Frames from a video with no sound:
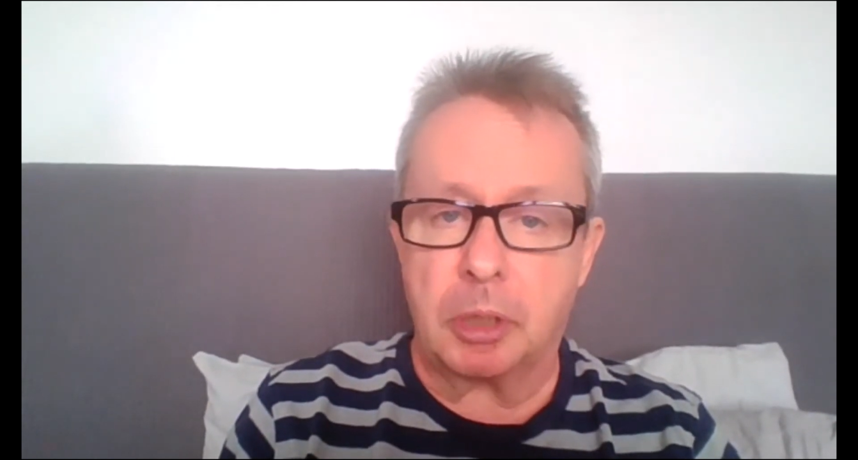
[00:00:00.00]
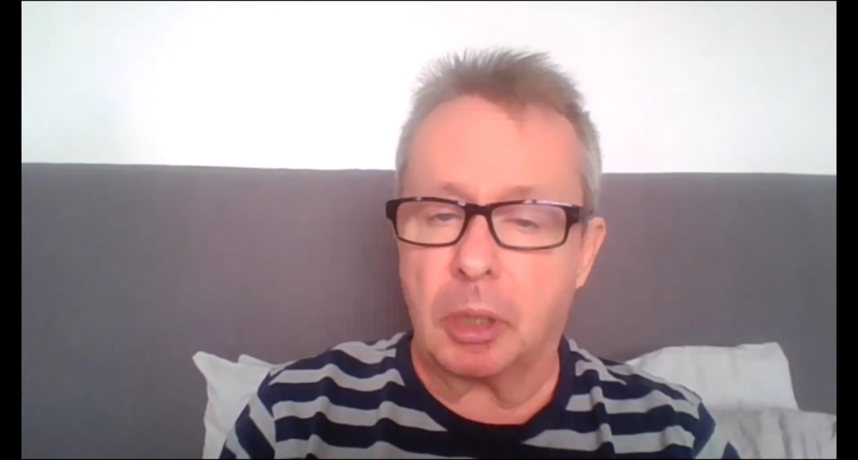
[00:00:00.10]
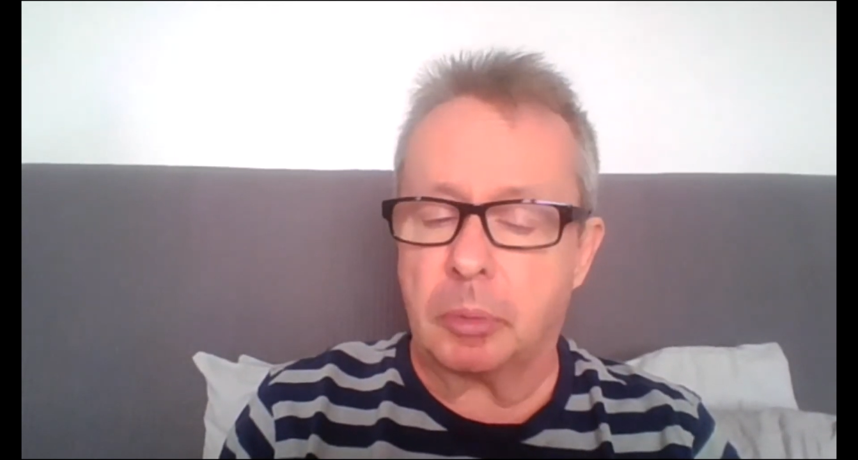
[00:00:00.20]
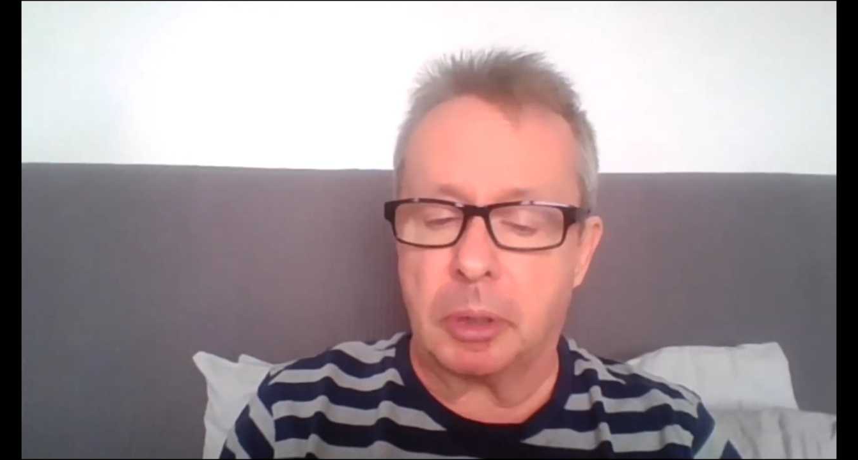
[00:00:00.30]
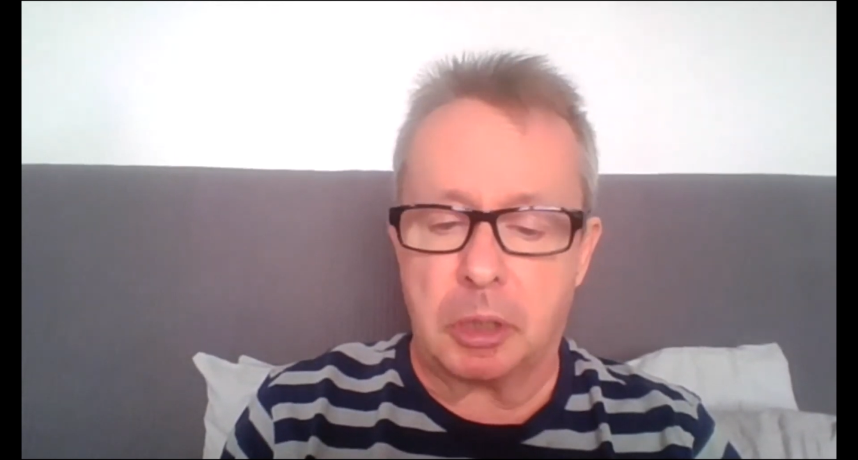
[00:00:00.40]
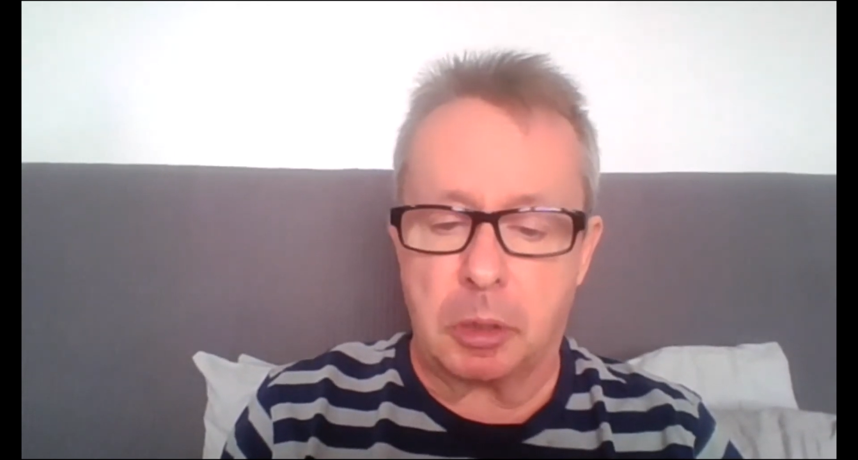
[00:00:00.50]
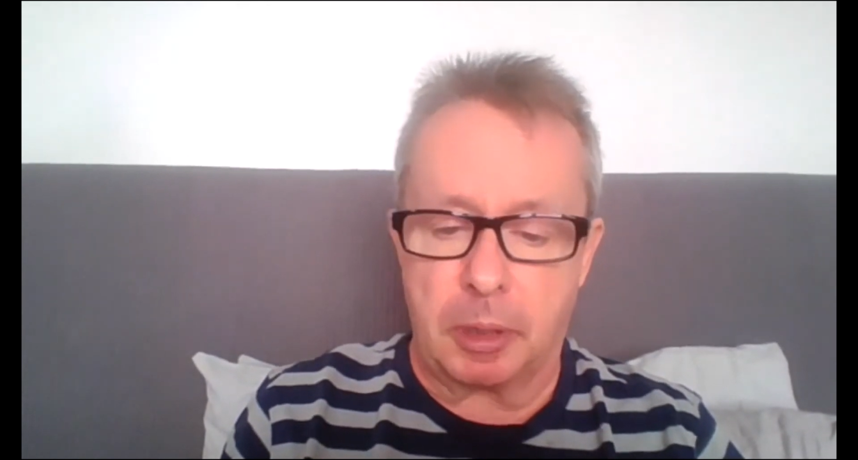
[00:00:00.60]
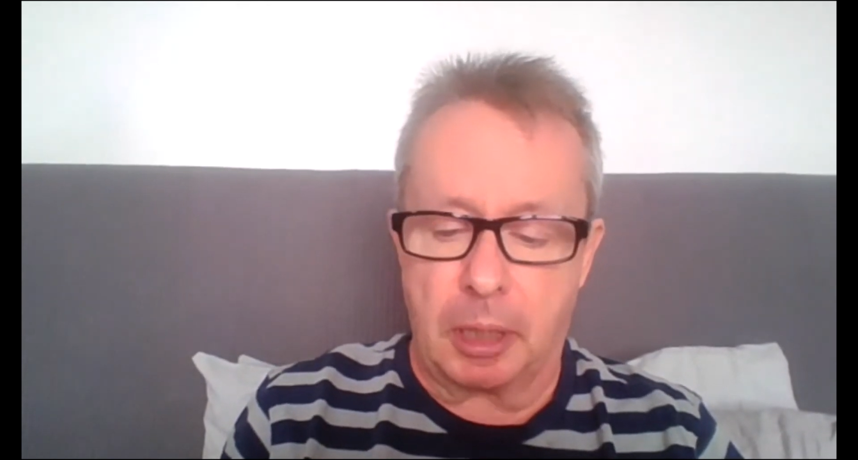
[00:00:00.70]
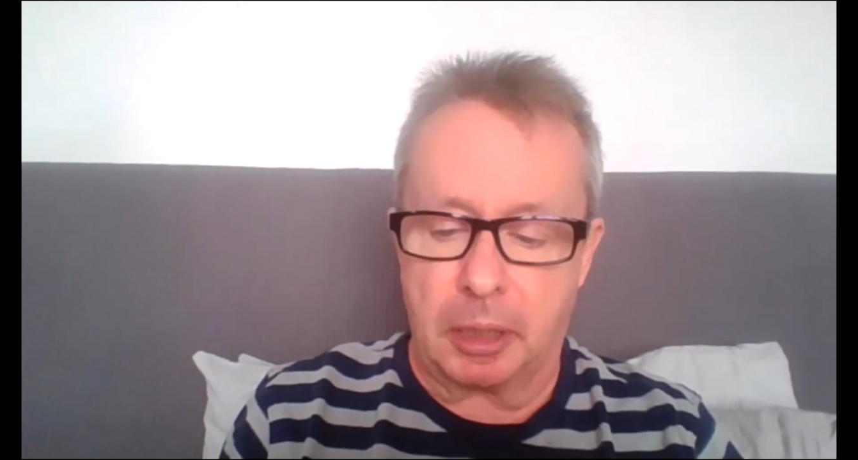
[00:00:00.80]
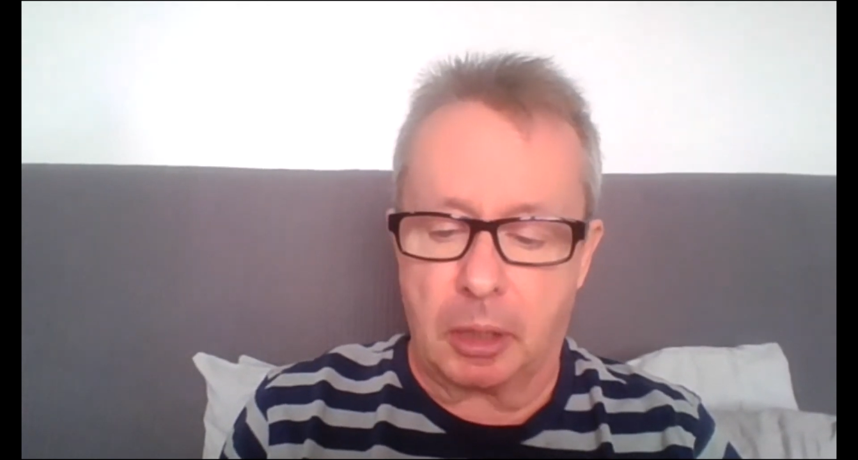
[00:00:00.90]
You don't need to
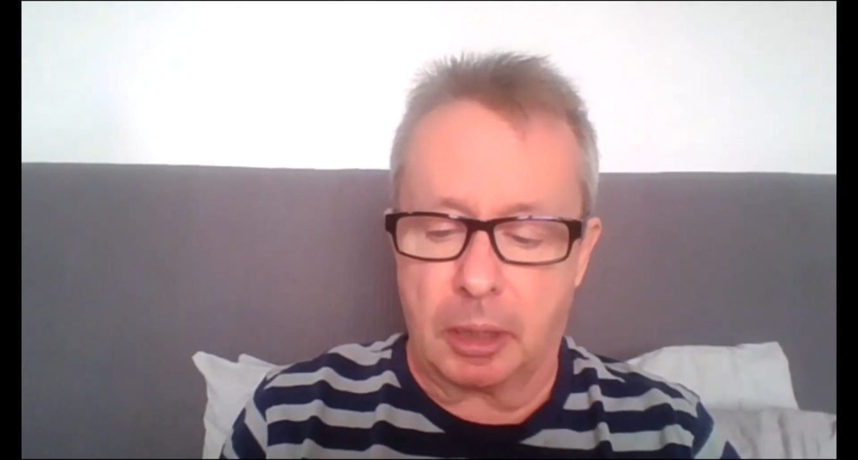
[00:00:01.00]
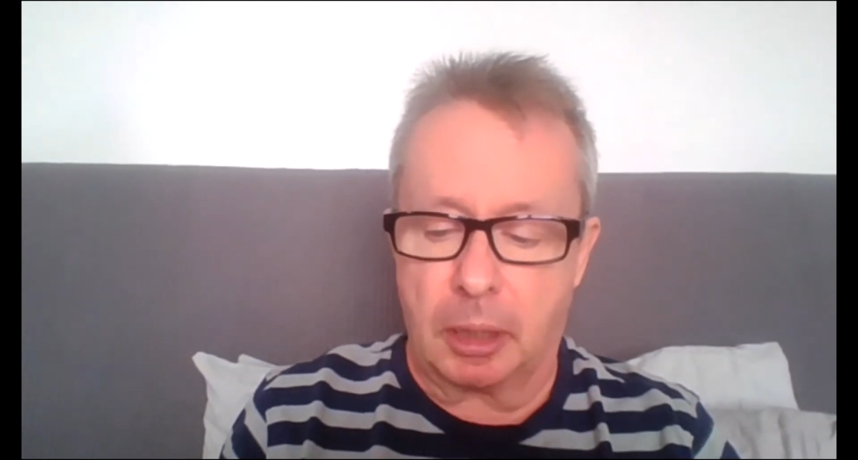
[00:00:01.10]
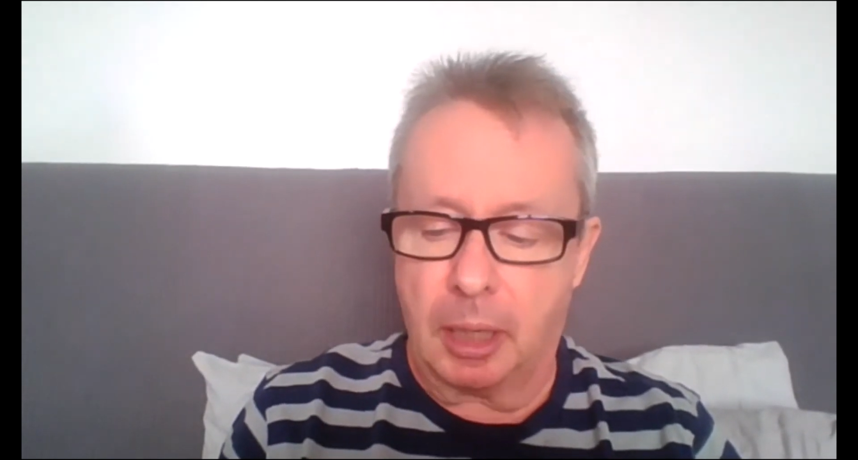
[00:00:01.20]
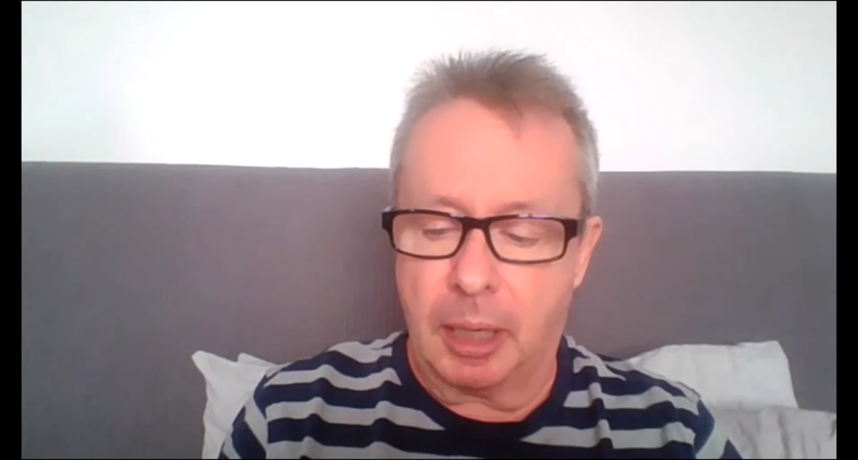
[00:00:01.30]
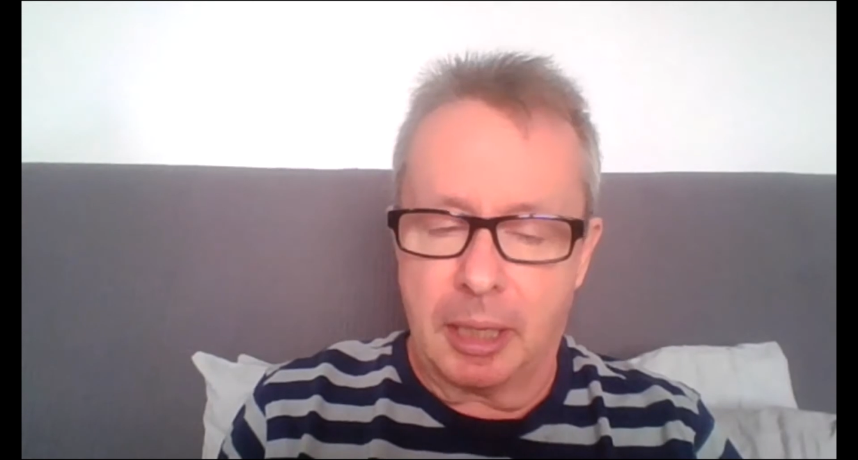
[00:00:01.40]
be any kind of